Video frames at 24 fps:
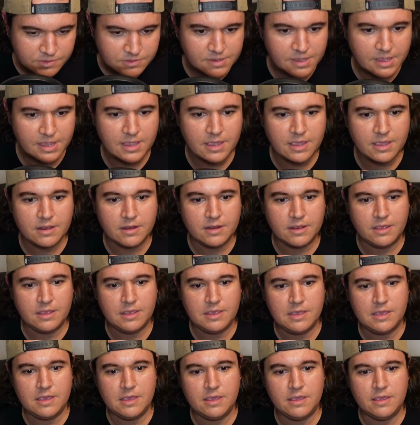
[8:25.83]
And
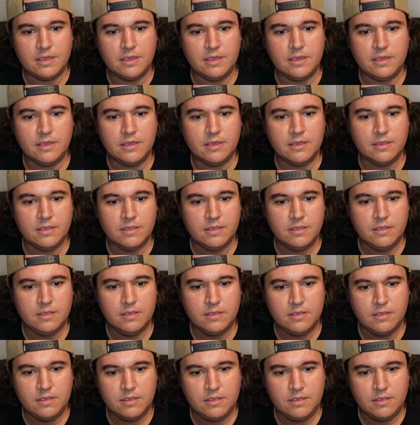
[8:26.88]
he
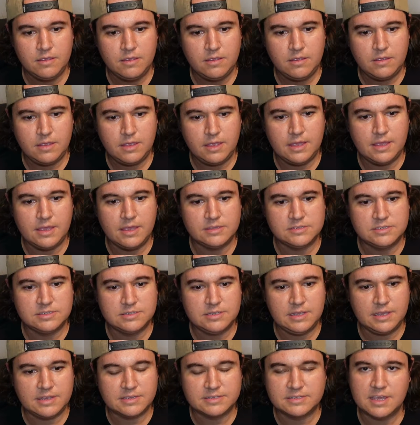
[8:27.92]
is
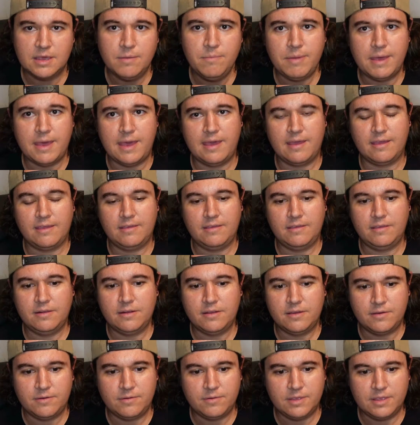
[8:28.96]
like a scumbag. You
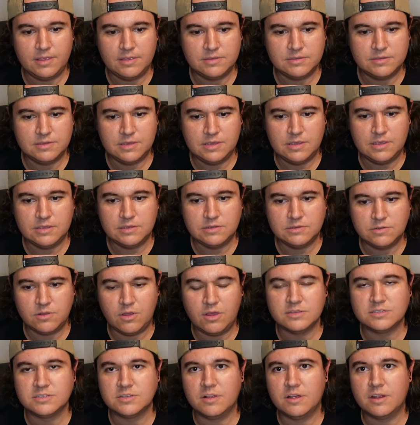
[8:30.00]
know, he's
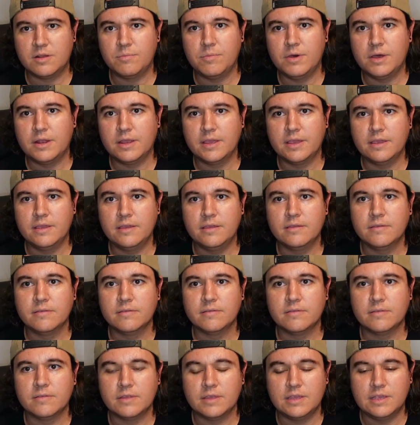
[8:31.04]
lost a lot of money.
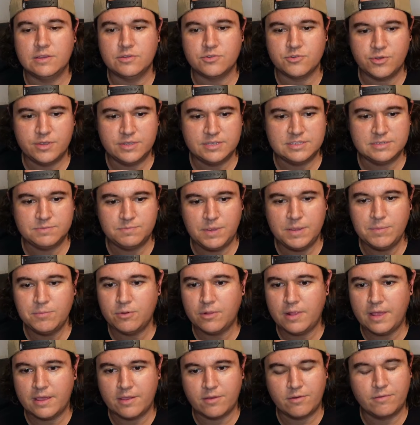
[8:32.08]
He treats
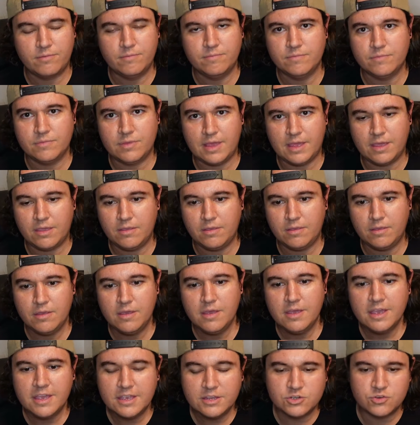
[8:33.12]
people like
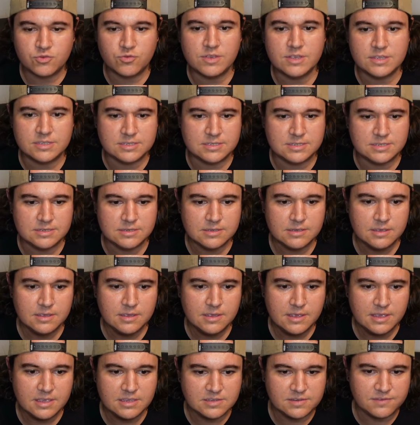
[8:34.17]
he treats
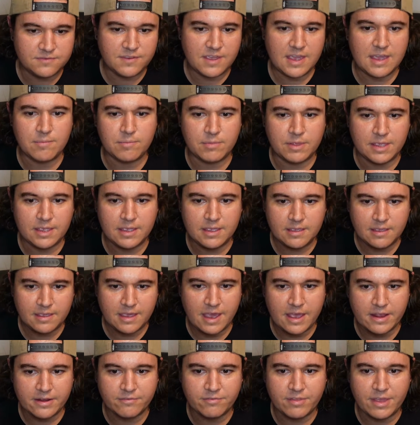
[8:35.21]
his family
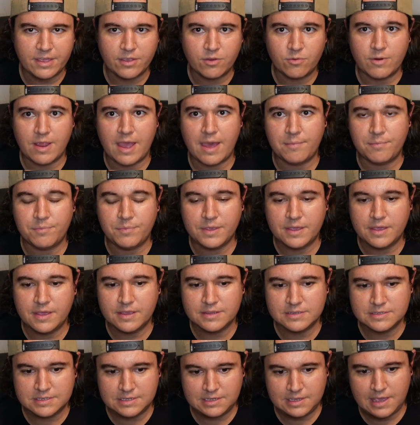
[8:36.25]
kind of like crap
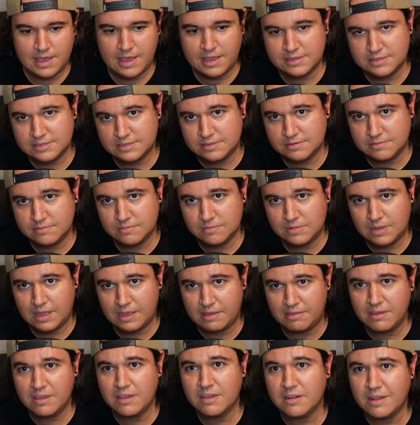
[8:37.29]
because he has, I
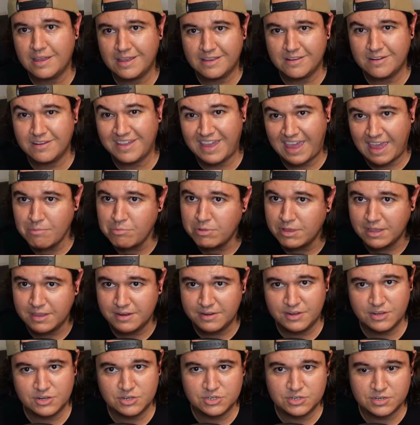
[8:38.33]
think, like a gambling
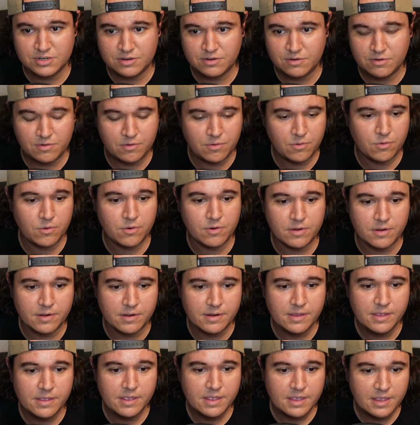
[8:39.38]
addiction,
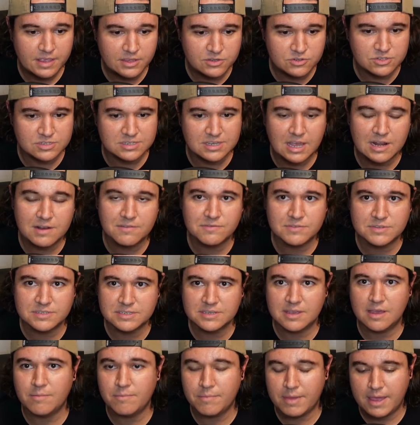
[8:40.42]
or he's just kind of a
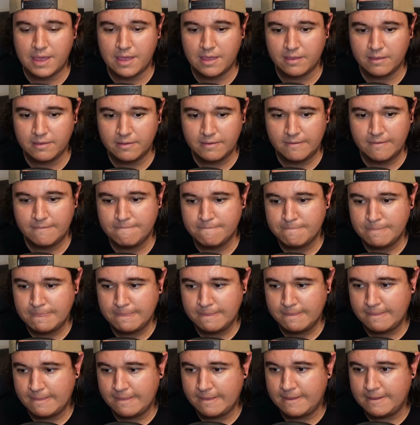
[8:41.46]
scumbag.
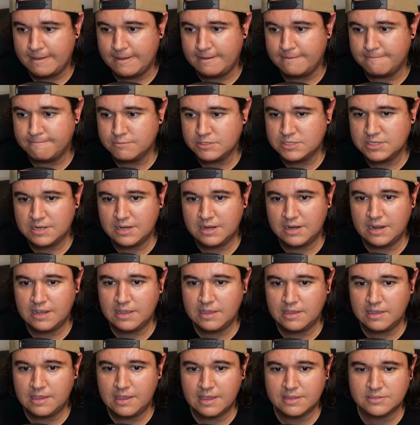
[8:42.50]
And
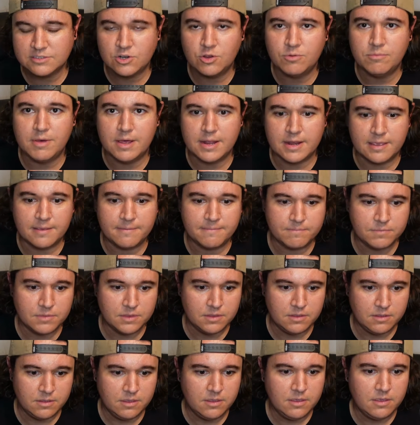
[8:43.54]
he has no money.
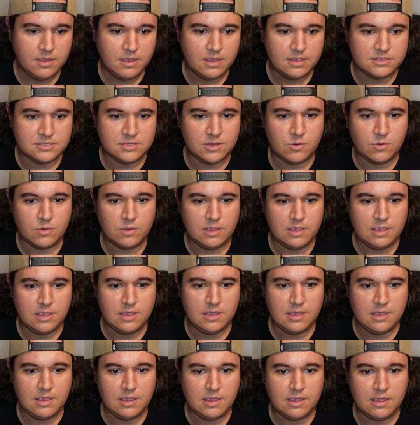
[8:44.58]
And so
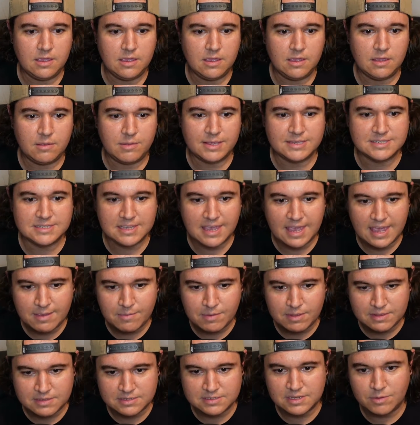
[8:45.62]
he plays a
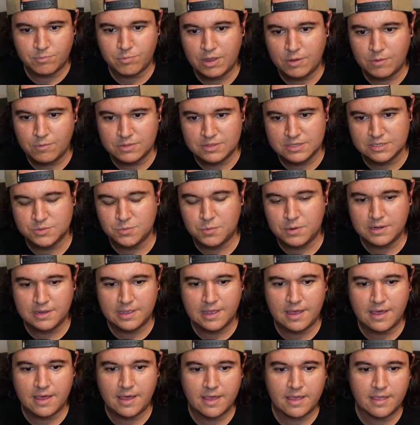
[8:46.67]
game at the subway with this one
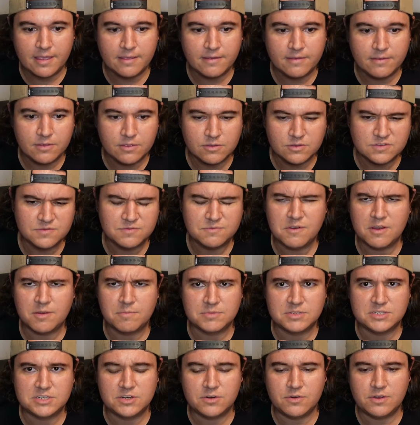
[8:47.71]
guy. He's very
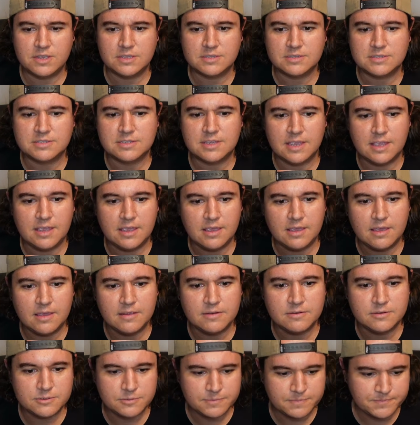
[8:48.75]
mysterious,
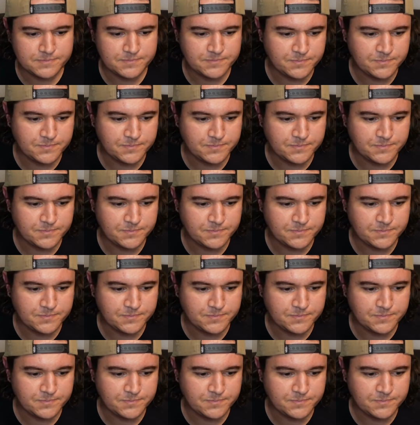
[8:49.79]
and